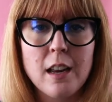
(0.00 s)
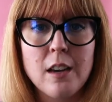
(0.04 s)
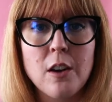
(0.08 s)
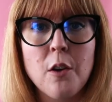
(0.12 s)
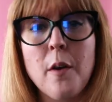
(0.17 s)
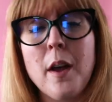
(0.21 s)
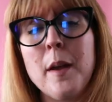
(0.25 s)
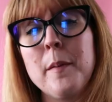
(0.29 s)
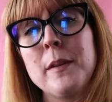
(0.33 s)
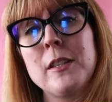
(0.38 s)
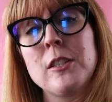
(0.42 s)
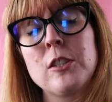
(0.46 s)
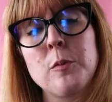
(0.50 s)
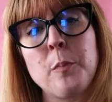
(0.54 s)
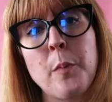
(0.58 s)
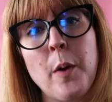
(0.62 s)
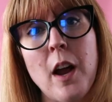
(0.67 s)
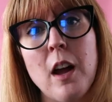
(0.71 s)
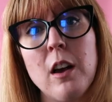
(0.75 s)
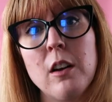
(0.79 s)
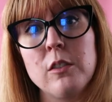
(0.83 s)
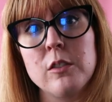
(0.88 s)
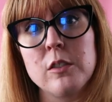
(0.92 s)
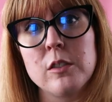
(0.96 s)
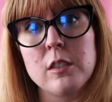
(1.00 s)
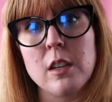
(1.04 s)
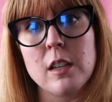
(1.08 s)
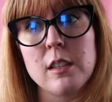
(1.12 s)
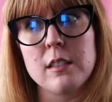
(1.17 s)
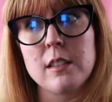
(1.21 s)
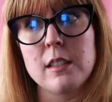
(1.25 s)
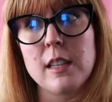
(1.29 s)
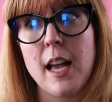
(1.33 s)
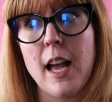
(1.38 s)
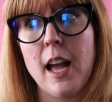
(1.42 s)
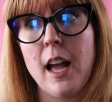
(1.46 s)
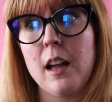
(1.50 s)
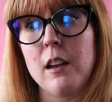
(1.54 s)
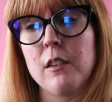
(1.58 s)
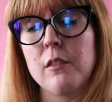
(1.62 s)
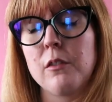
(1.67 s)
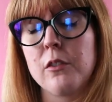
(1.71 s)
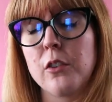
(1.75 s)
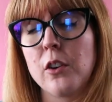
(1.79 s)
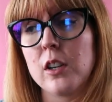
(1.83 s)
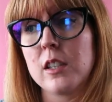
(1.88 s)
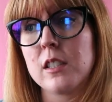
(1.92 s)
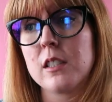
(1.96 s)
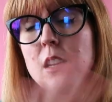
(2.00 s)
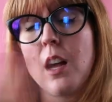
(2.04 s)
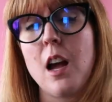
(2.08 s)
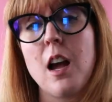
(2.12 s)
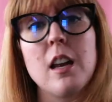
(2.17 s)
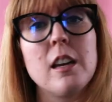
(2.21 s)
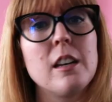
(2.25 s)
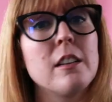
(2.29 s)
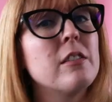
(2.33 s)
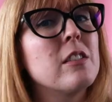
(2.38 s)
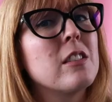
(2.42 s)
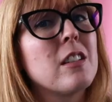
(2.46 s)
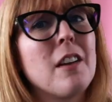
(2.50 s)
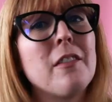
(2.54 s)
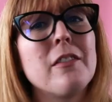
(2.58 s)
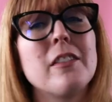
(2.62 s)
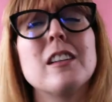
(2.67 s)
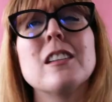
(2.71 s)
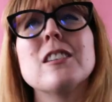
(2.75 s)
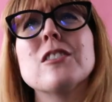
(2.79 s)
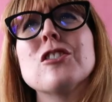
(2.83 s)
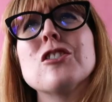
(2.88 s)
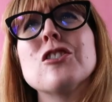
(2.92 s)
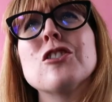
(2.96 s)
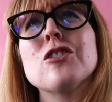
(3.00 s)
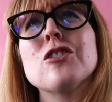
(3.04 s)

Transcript: I know Emin Sprout does that for a ton of stuff and it's